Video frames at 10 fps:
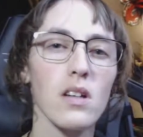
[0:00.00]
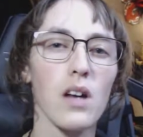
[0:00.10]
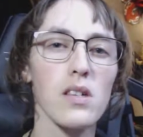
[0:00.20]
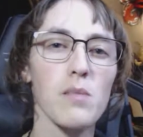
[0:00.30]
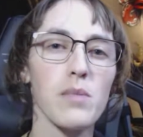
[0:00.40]

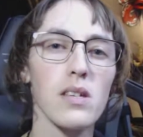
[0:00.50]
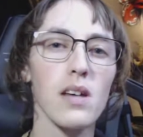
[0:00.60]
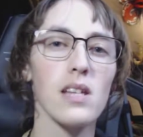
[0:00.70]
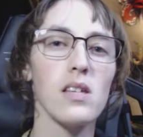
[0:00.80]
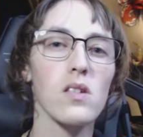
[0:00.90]
concept
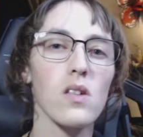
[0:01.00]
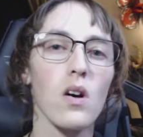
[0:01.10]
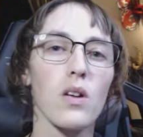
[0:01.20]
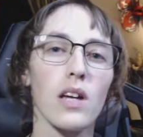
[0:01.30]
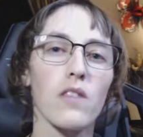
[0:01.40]
designs
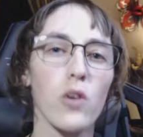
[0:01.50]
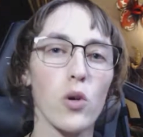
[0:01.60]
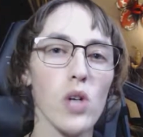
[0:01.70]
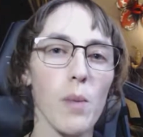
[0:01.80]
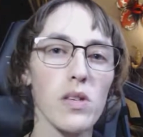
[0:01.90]
on like
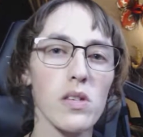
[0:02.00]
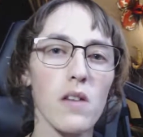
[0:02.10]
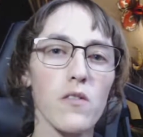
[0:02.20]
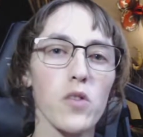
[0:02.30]
Photoshop and stuff,